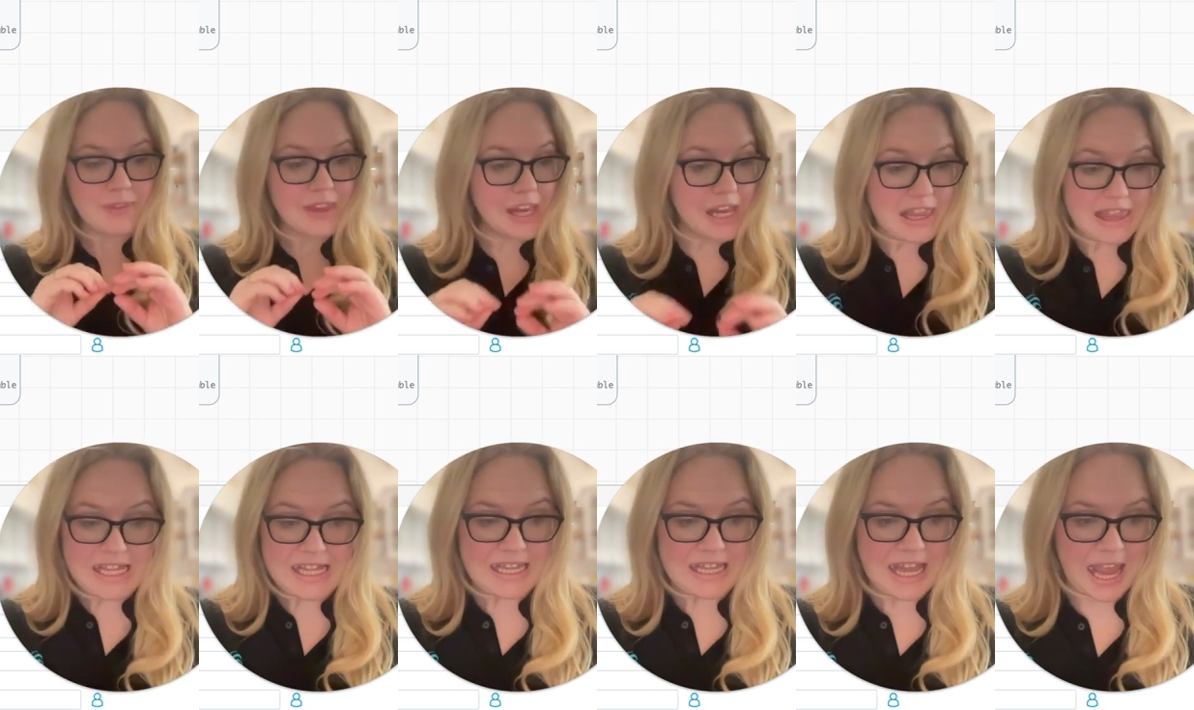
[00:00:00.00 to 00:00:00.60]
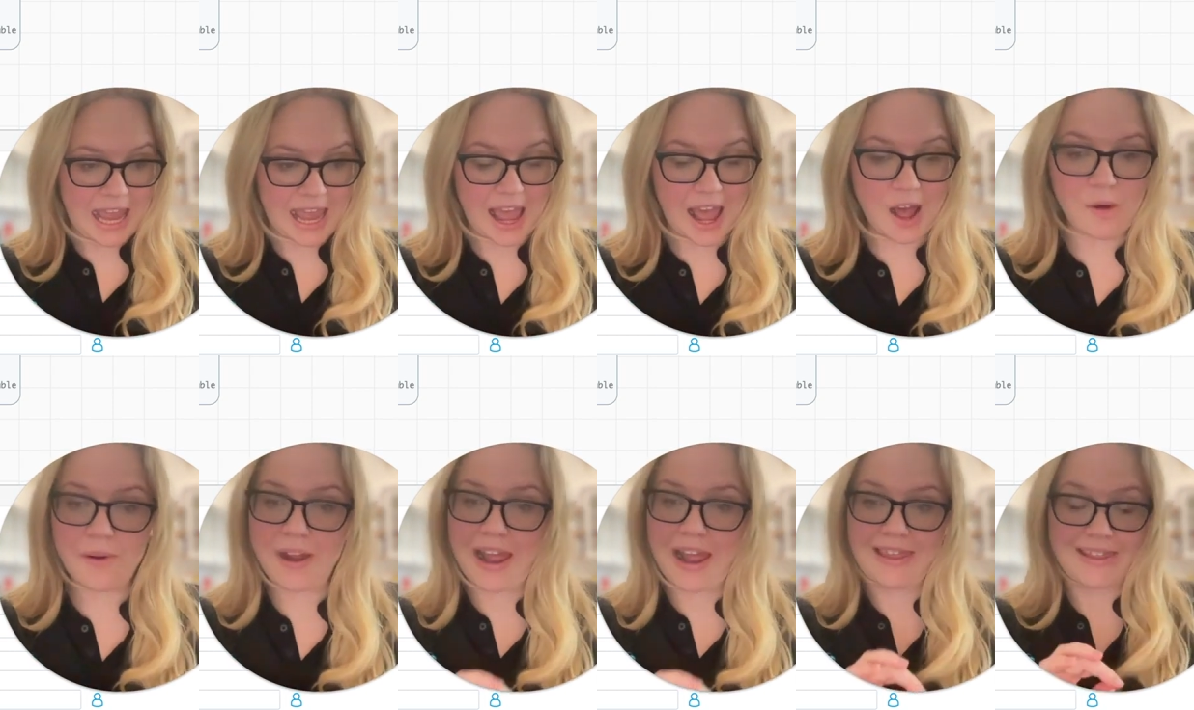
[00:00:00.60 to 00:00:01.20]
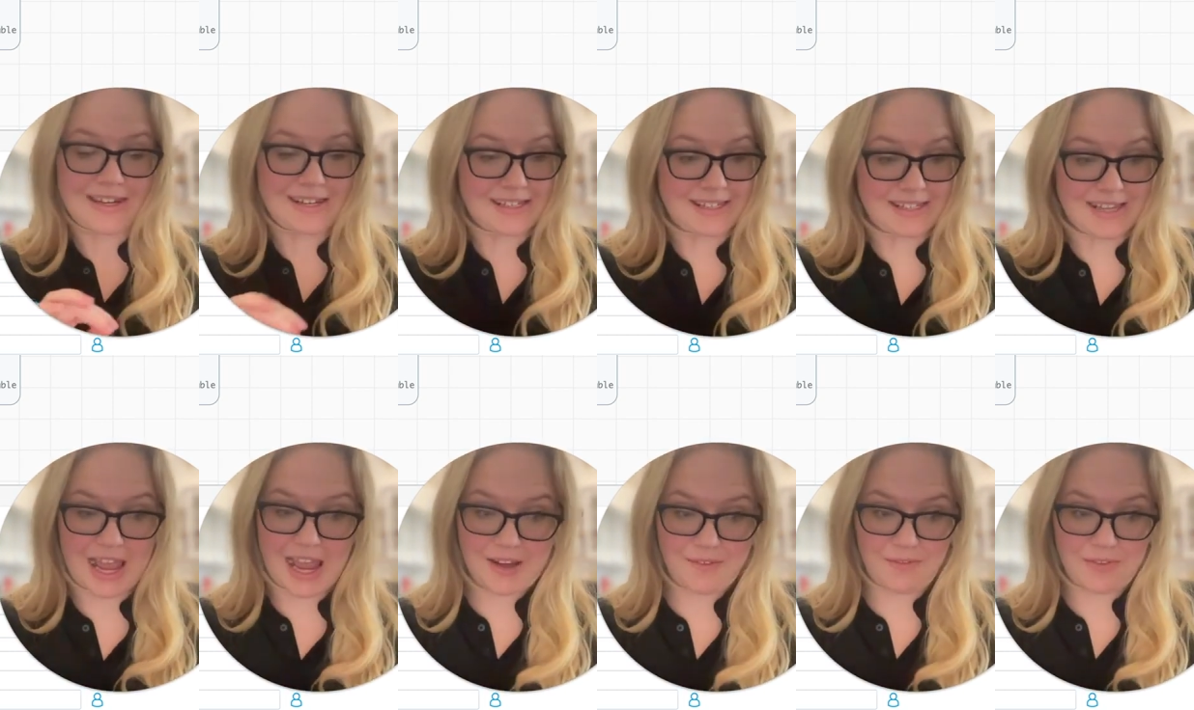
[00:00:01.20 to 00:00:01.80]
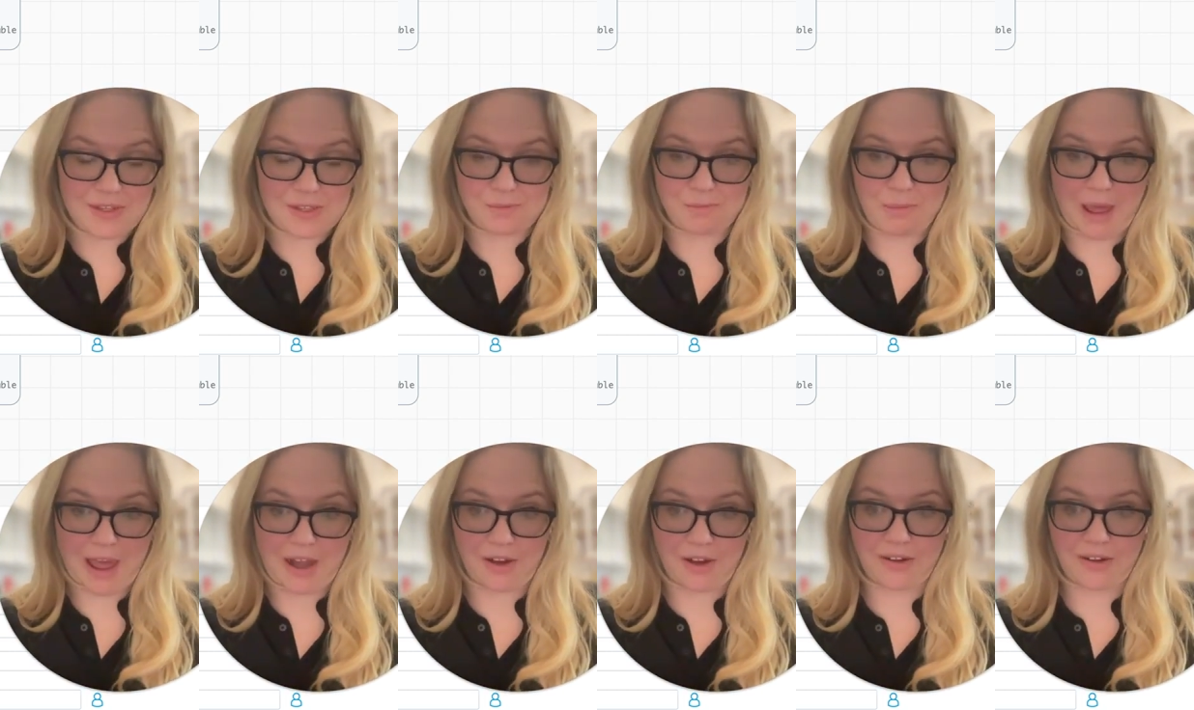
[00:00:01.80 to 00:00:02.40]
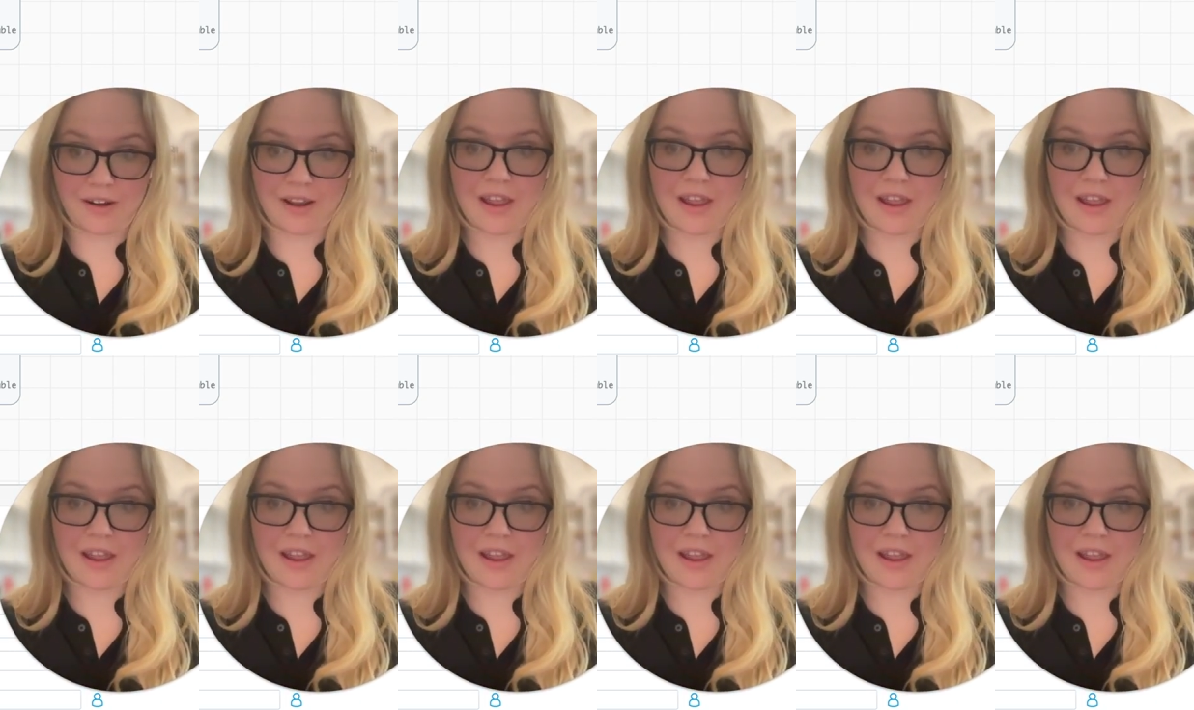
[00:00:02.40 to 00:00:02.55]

the layout and the design of this pattern